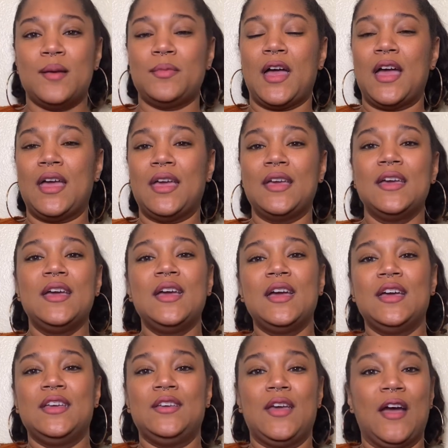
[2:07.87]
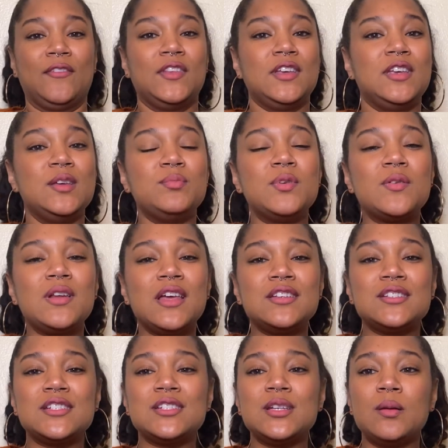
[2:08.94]
Like, you have to keep your
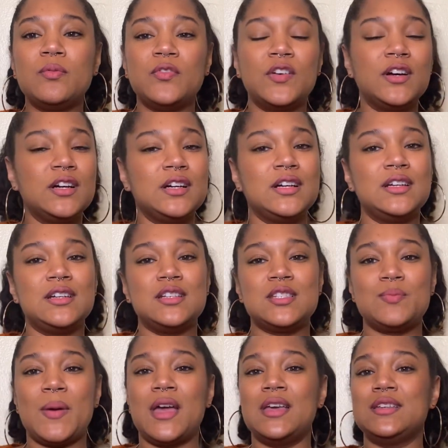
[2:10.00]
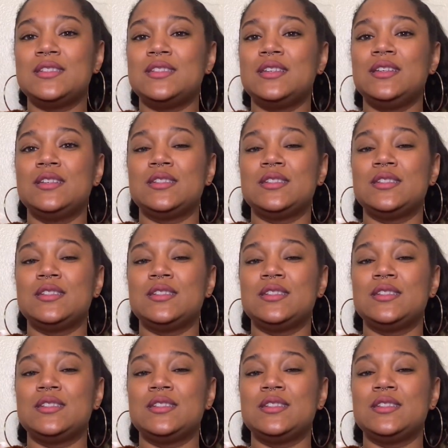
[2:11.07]
relationship fun and spicy,